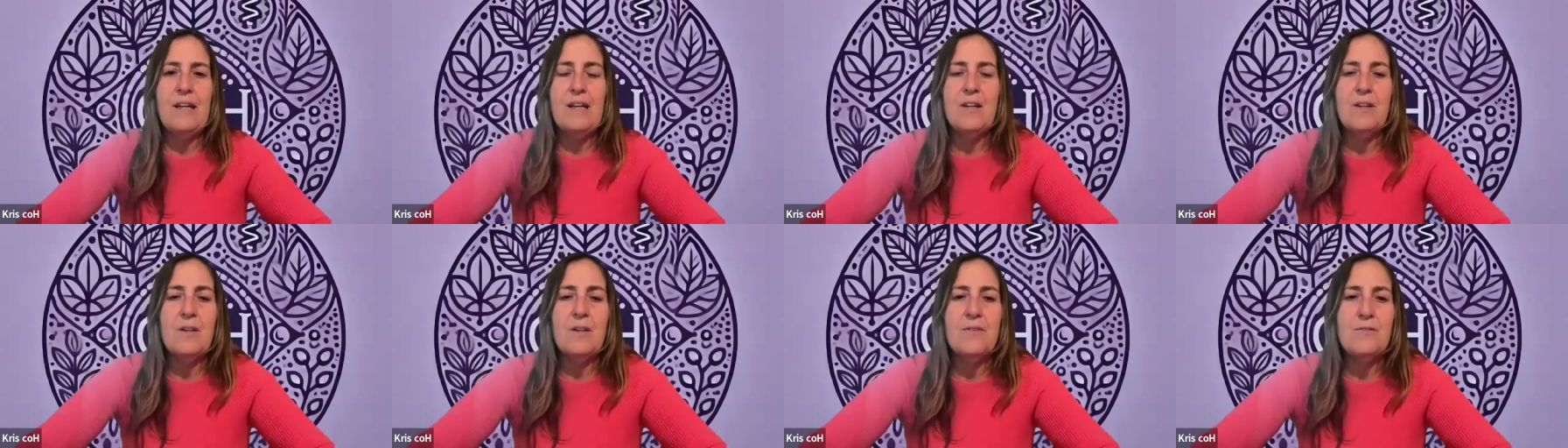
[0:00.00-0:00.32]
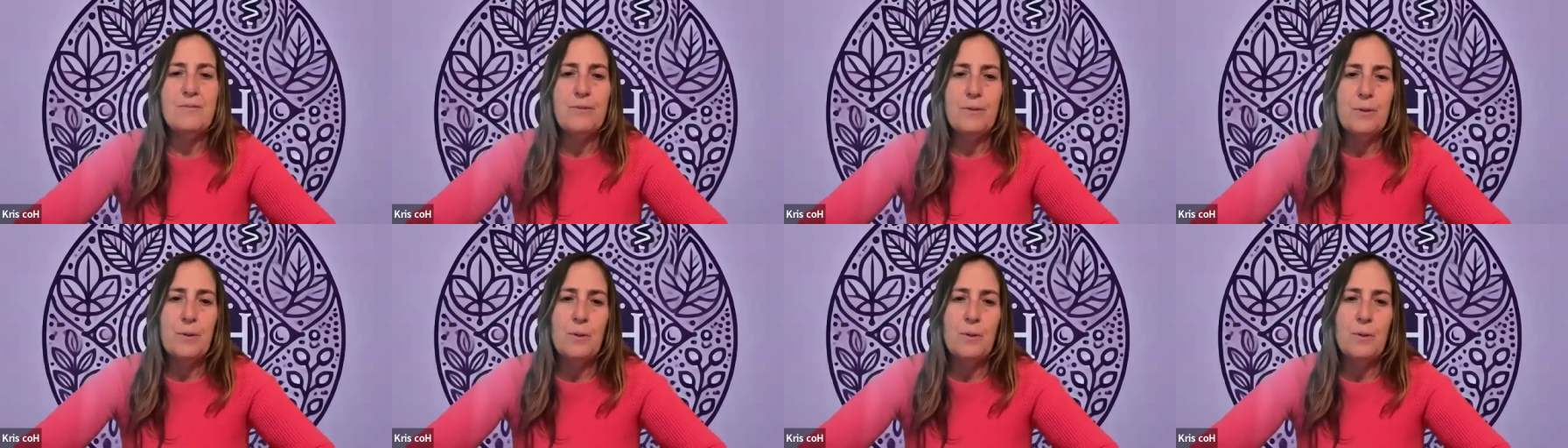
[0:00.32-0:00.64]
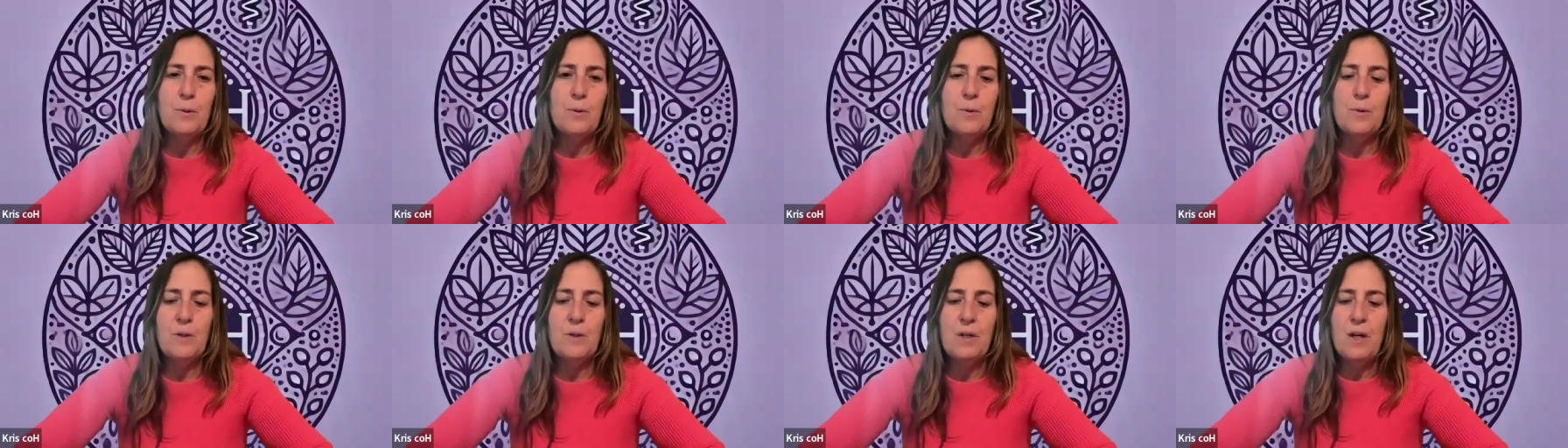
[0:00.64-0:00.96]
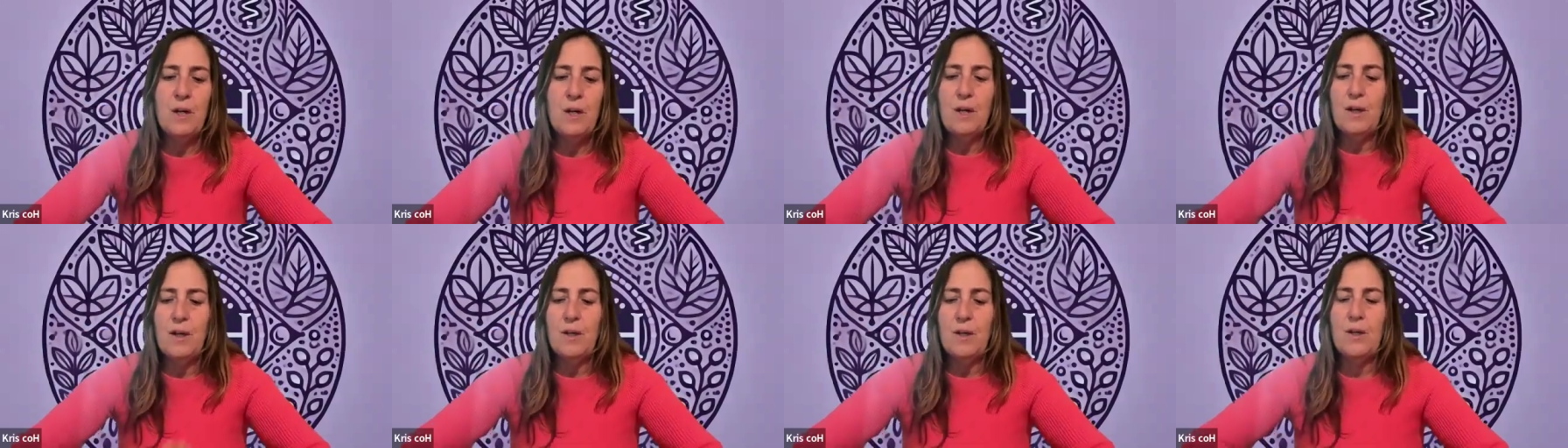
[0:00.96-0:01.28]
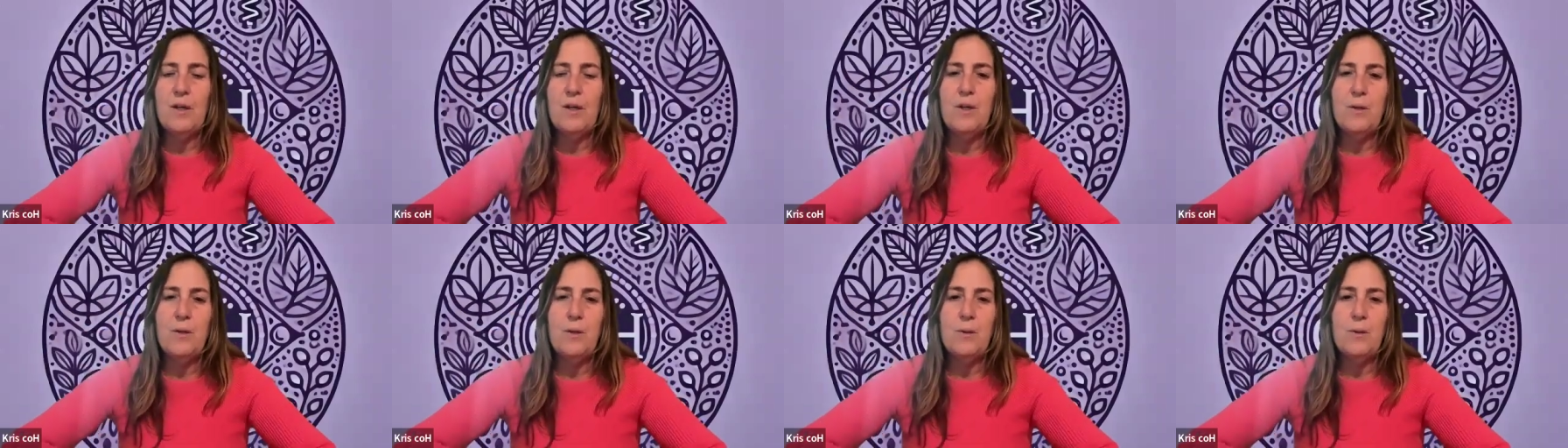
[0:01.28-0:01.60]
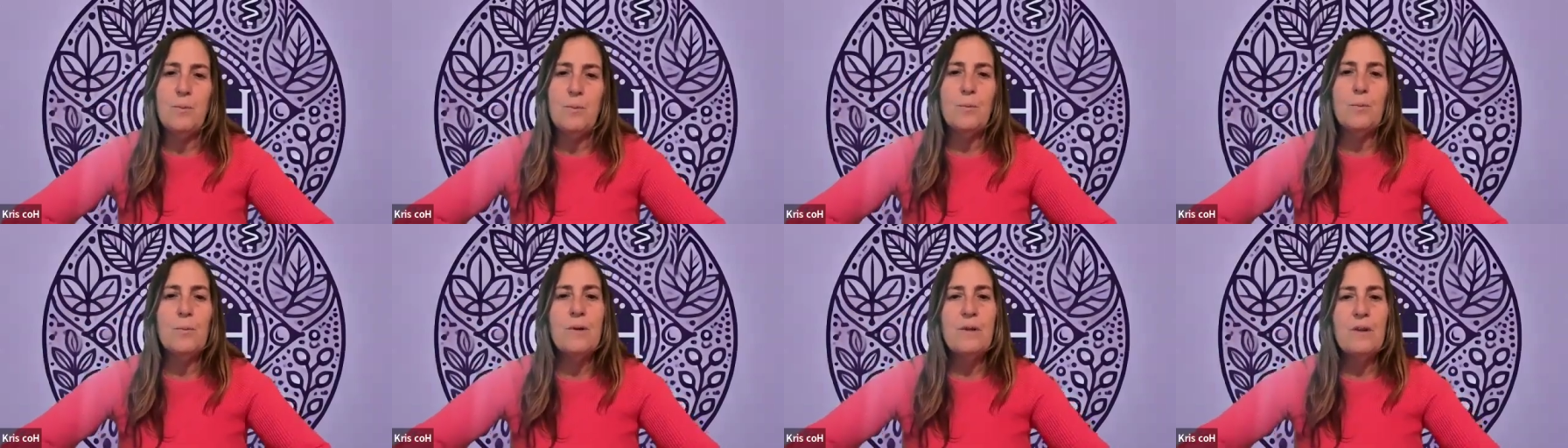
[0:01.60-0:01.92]
eat your food,
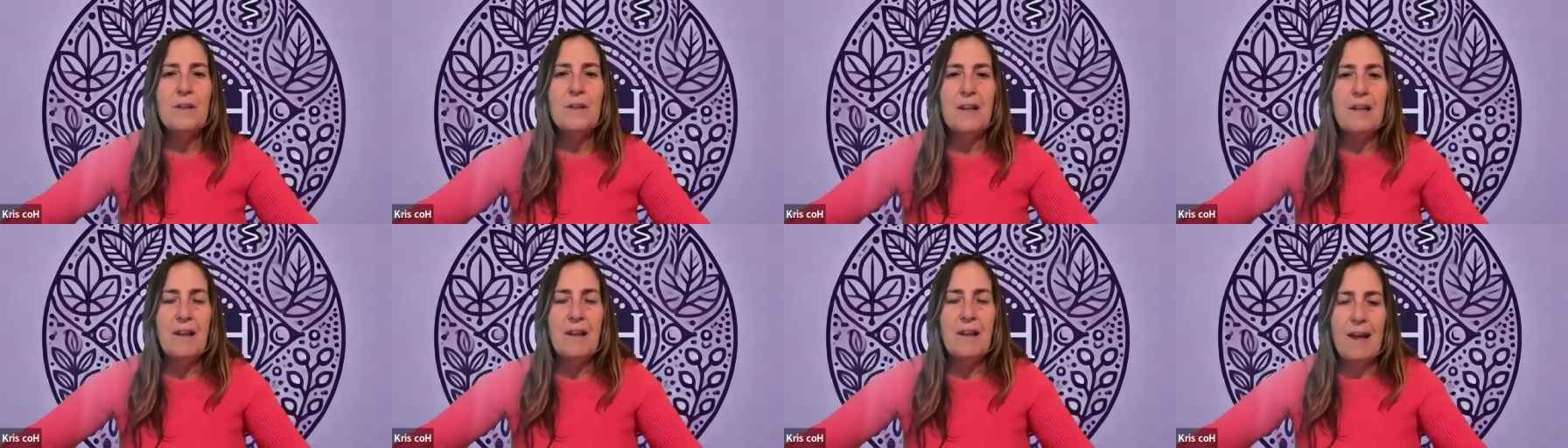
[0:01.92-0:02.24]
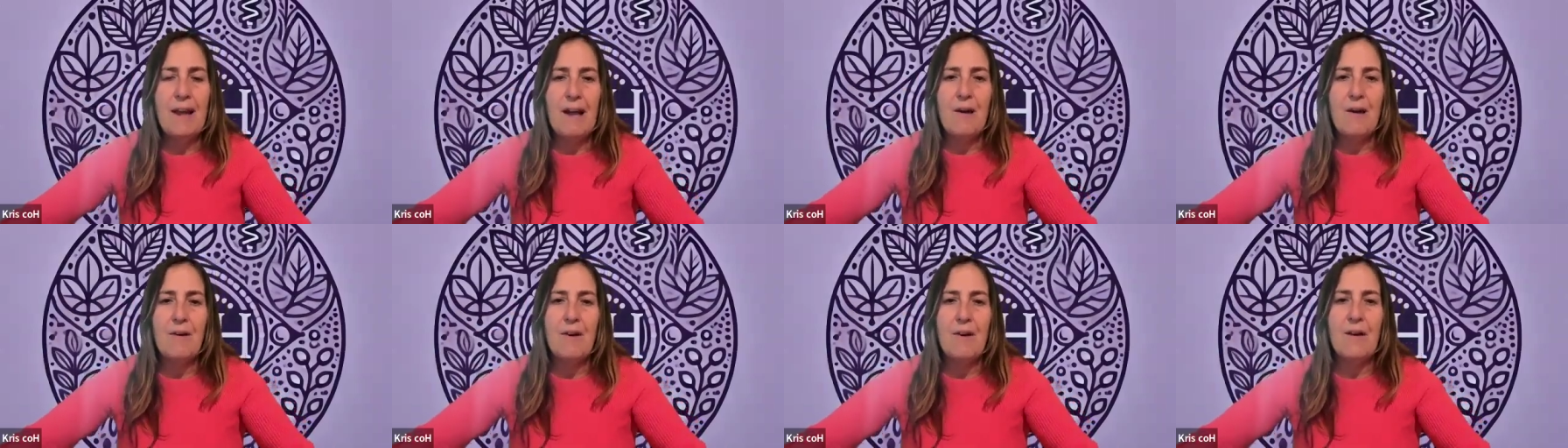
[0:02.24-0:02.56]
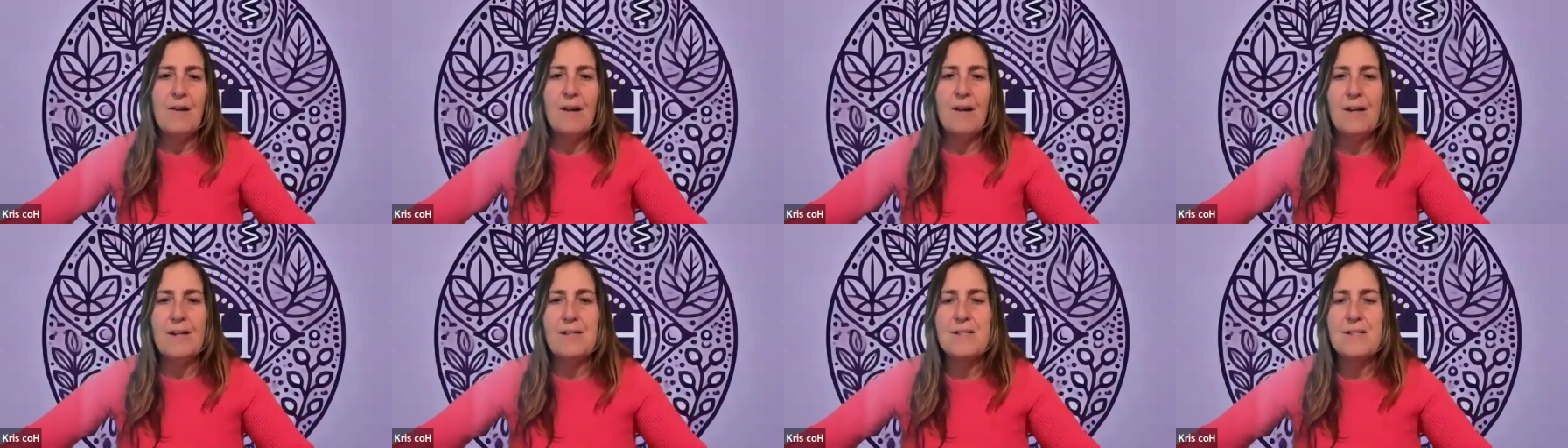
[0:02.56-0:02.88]
you really lay out a